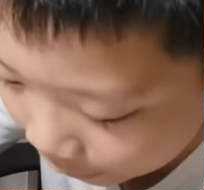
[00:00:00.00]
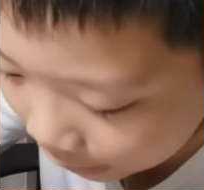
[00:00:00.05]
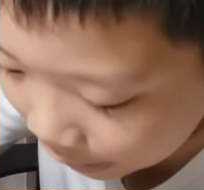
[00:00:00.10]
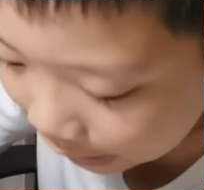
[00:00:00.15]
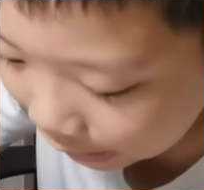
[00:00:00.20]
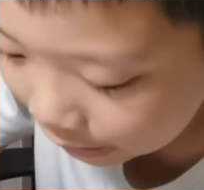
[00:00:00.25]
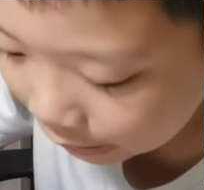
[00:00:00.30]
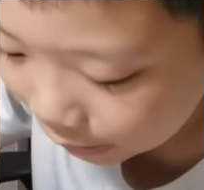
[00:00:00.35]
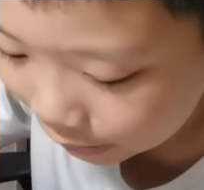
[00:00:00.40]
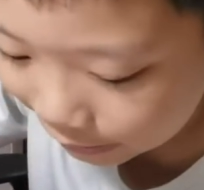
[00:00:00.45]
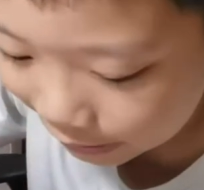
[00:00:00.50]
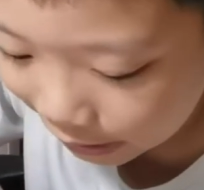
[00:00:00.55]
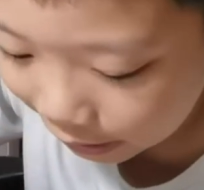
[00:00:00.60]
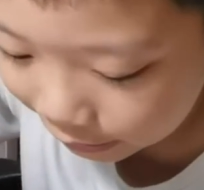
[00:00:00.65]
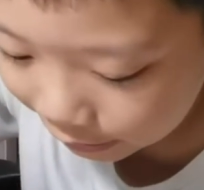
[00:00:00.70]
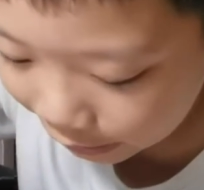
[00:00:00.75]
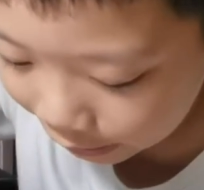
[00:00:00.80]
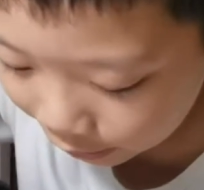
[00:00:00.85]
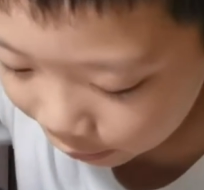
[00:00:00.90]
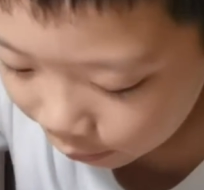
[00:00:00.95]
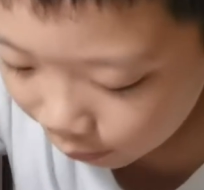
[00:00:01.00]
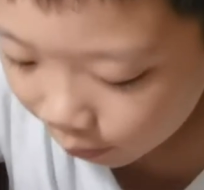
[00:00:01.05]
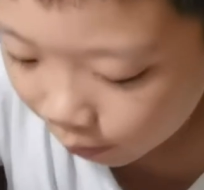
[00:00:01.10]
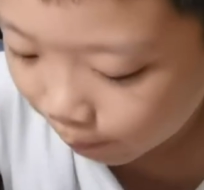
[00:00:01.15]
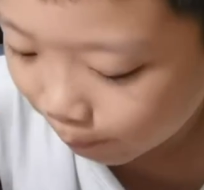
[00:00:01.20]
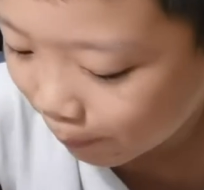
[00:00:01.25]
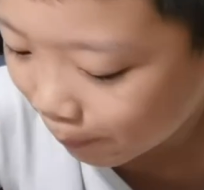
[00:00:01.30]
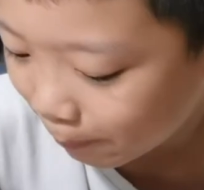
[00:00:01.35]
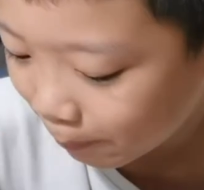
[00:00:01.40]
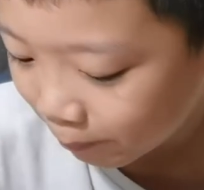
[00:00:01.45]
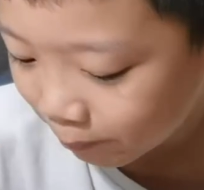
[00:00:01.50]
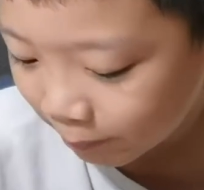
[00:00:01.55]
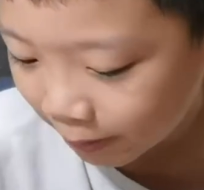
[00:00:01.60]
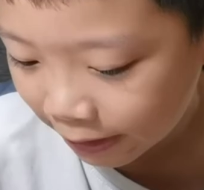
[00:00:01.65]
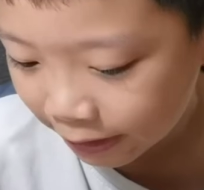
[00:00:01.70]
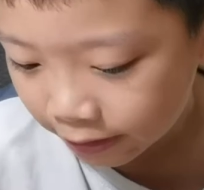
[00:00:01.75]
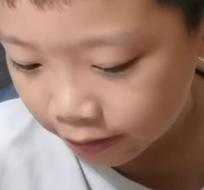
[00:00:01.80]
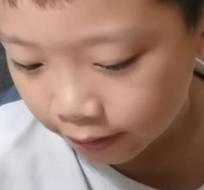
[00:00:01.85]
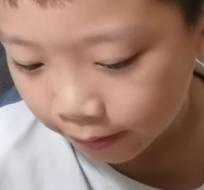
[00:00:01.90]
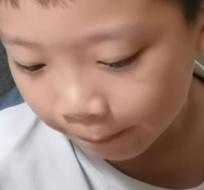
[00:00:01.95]
He tossed Alexander a
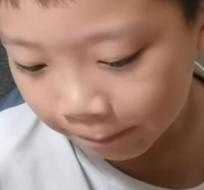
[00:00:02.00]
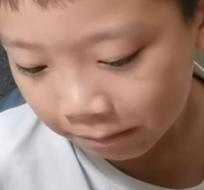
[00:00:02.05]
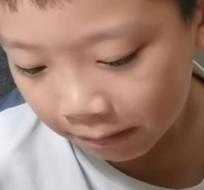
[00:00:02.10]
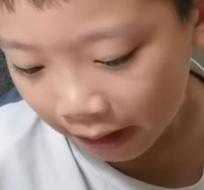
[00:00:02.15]
peppermint.